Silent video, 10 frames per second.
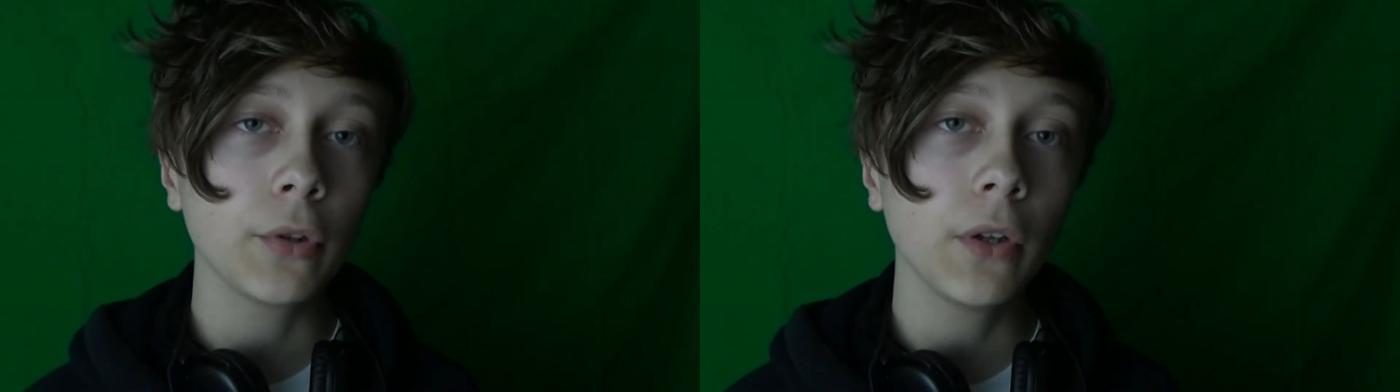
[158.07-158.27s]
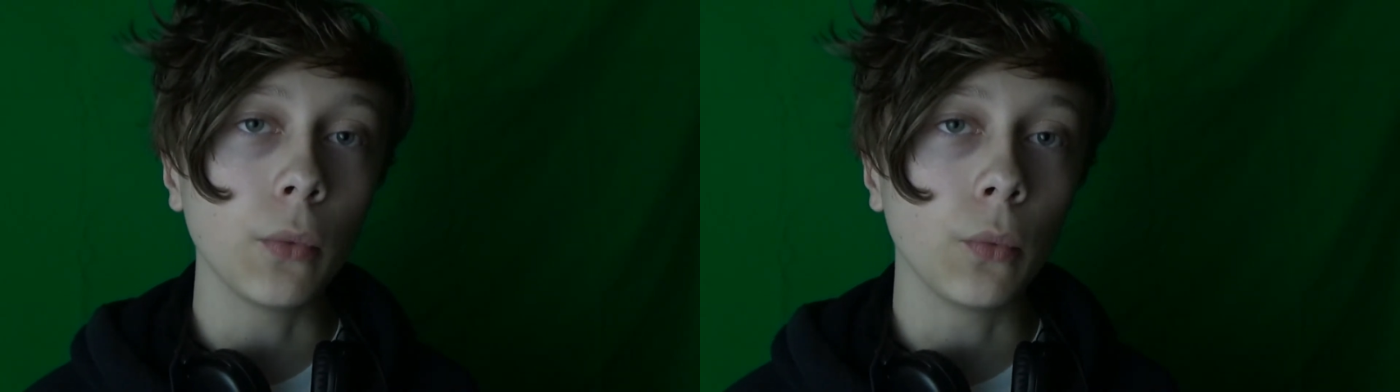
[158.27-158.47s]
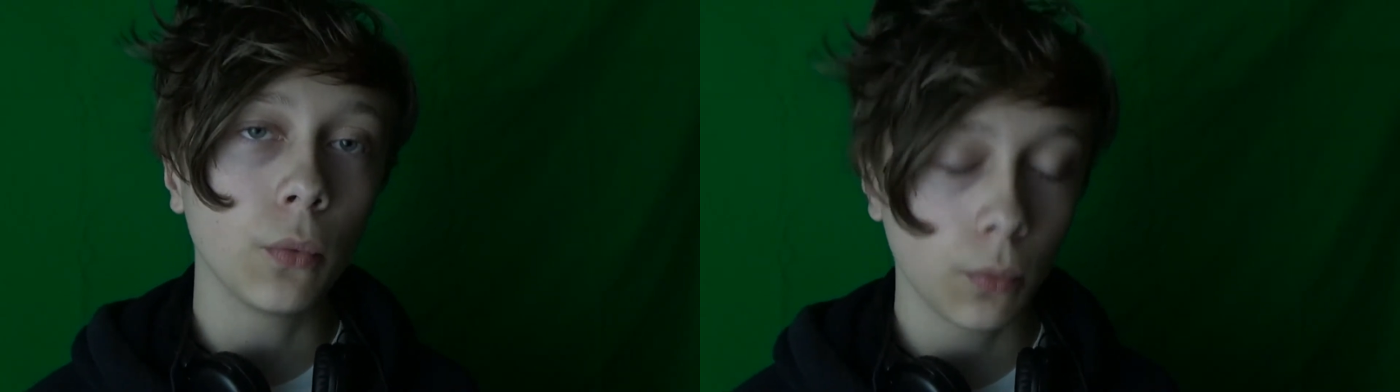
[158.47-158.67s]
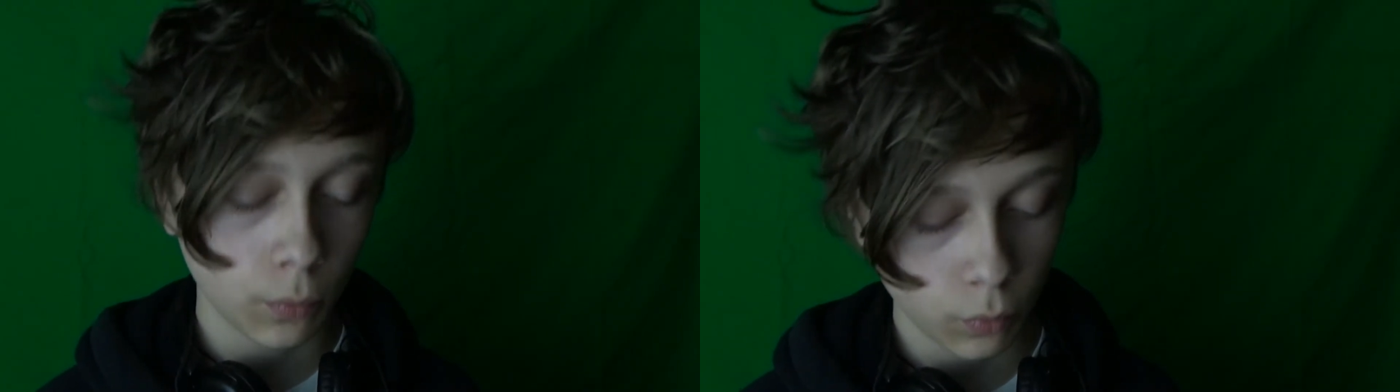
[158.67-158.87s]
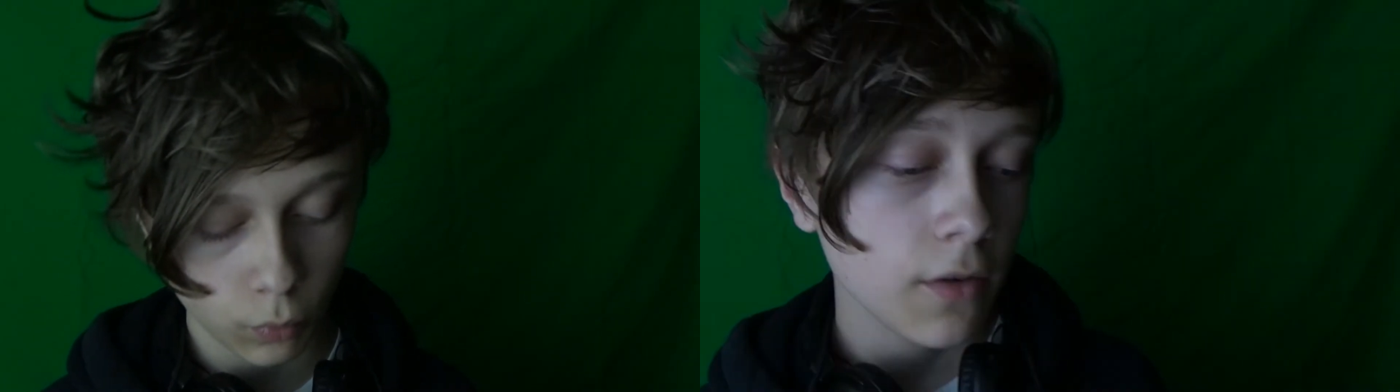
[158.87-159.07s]
do.
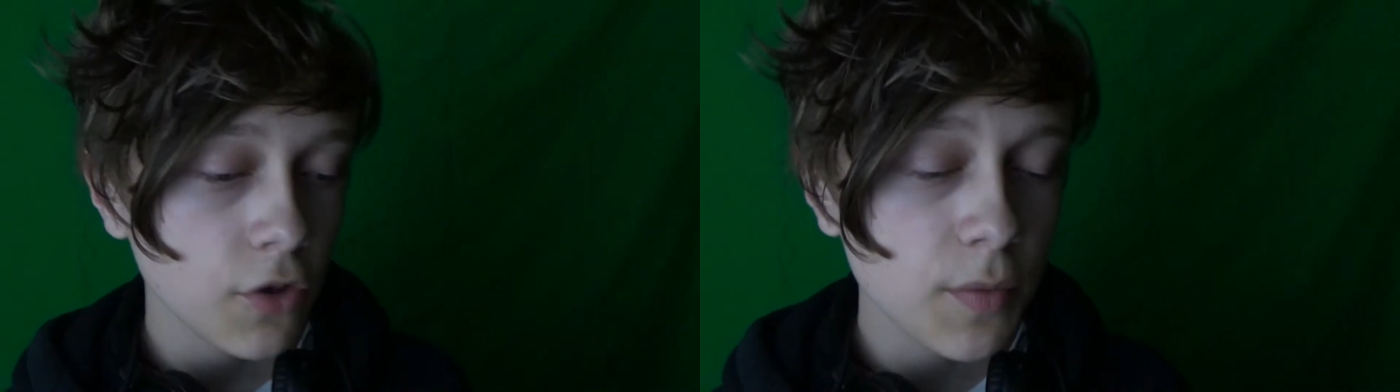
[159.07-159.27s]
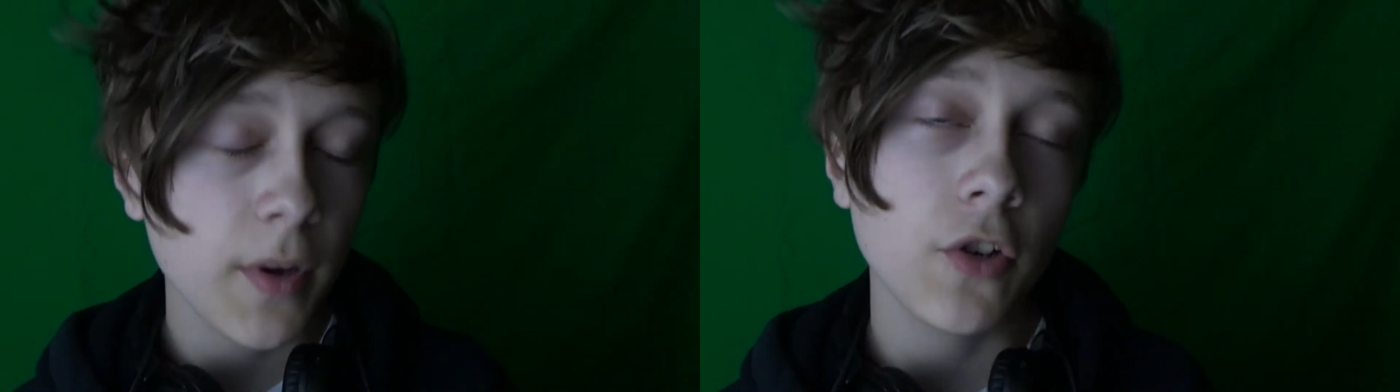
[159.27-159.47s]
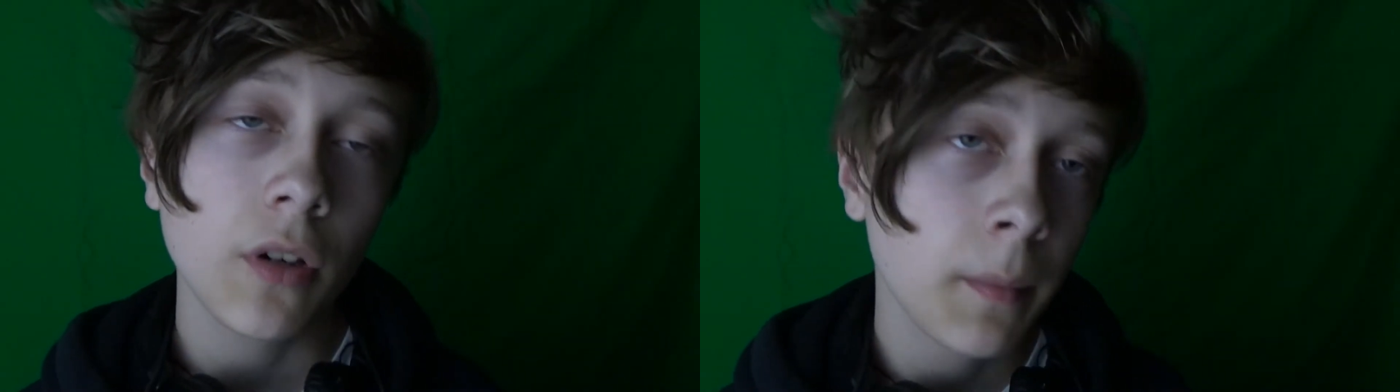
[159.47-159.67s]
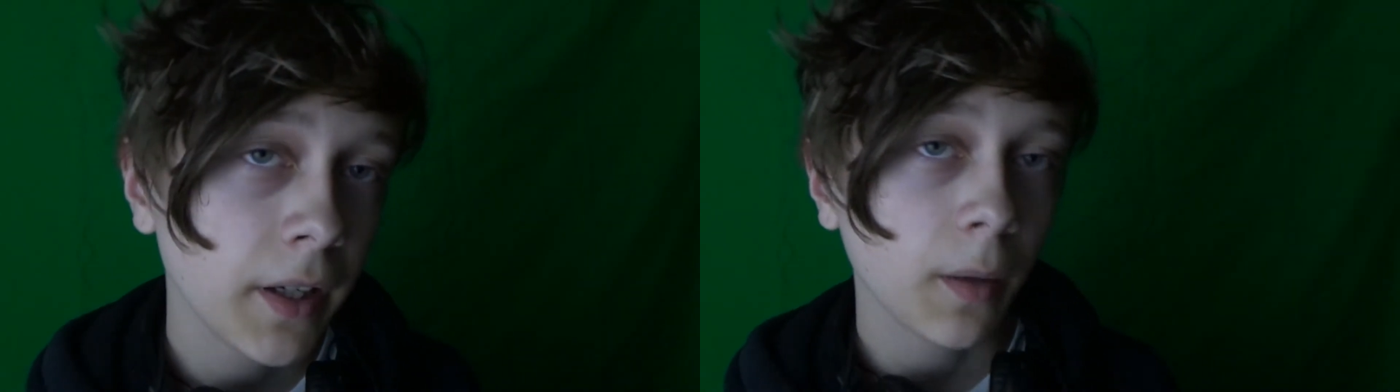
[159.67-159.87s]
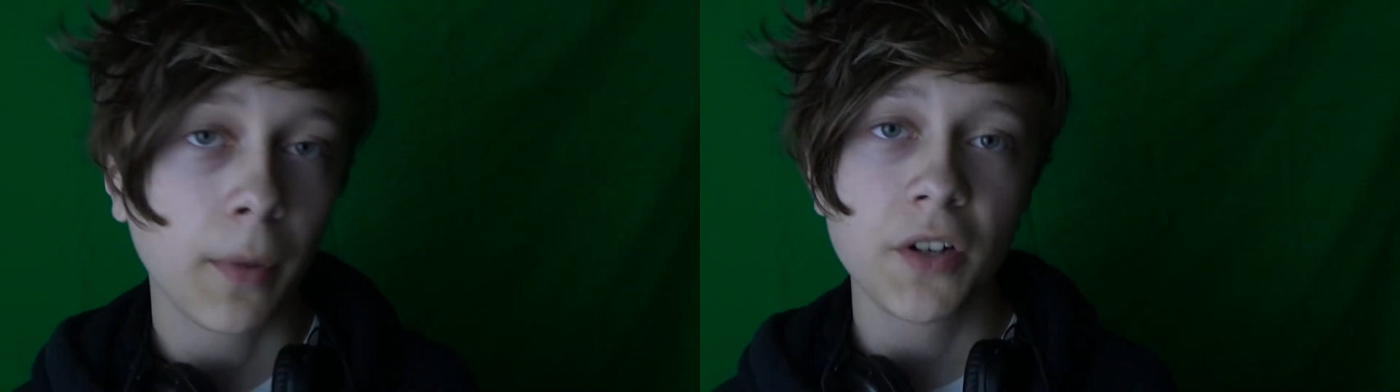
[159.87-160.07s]
Just make sure a
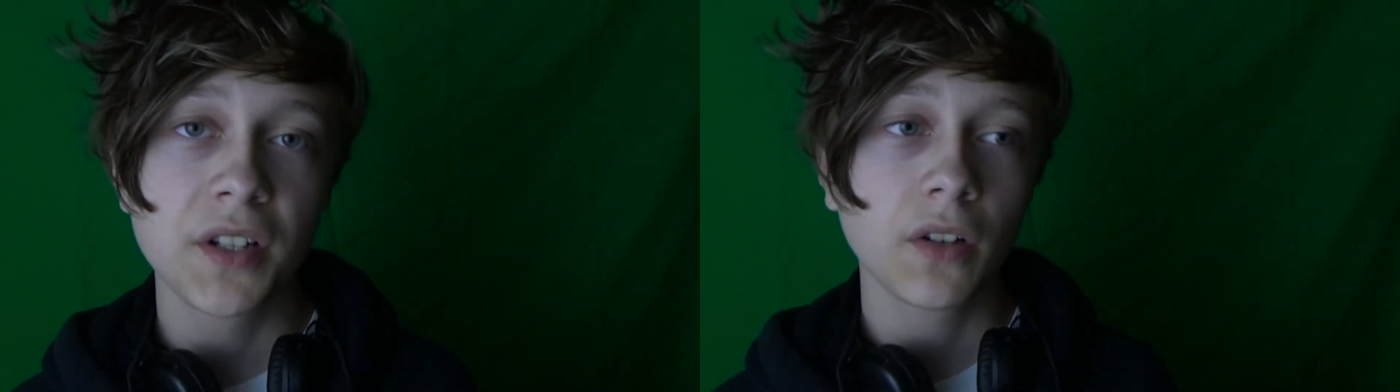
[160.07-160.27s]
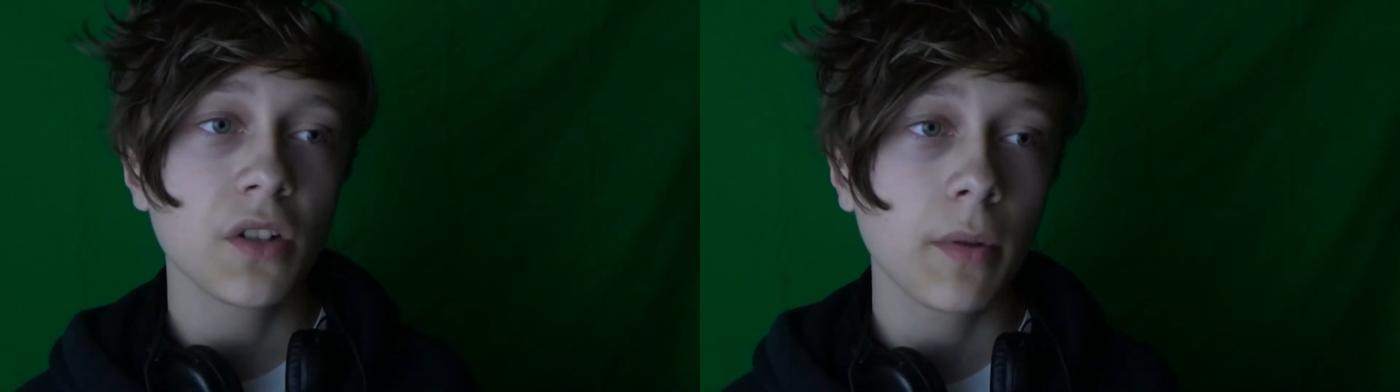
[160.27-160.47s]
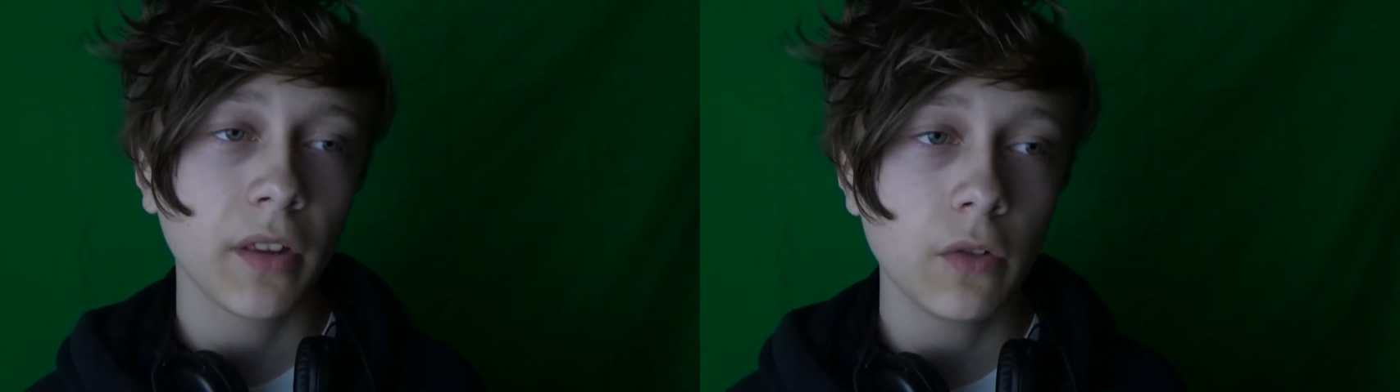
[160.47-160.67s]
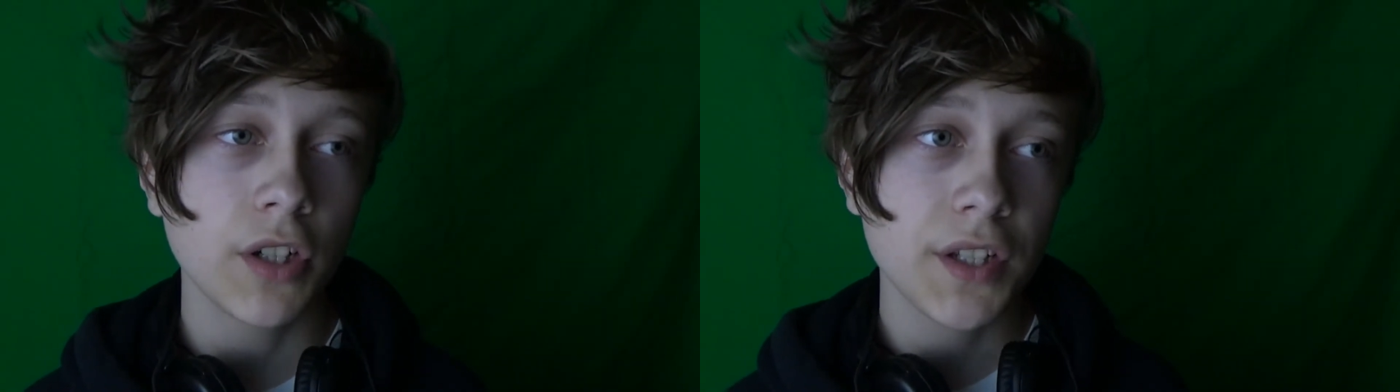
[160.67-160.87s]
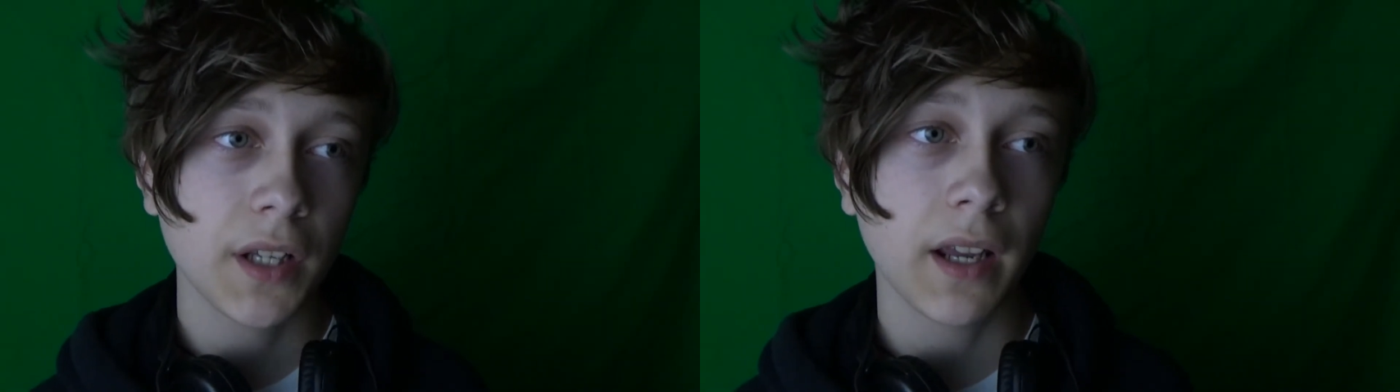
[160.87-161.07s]
bigger person goes with you
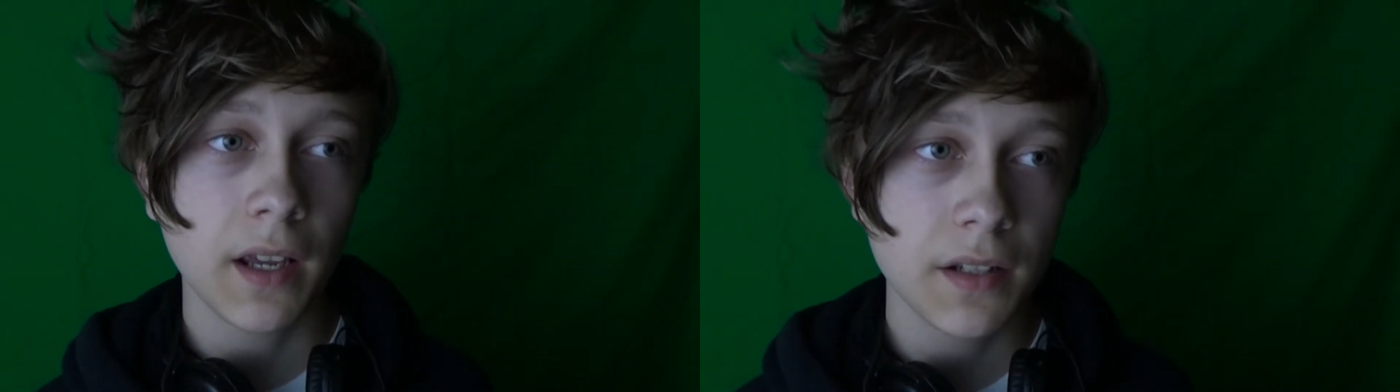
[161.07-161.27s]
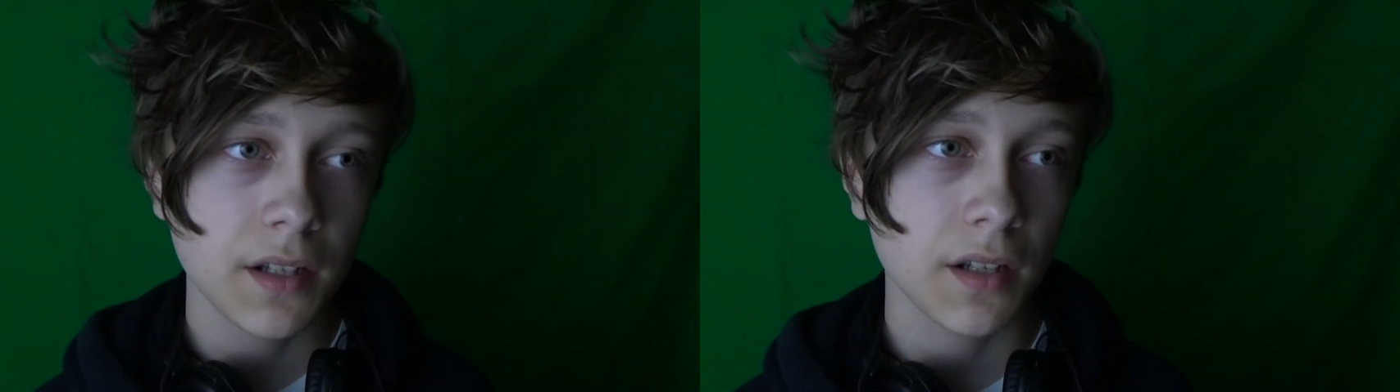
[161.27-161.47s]
just in case,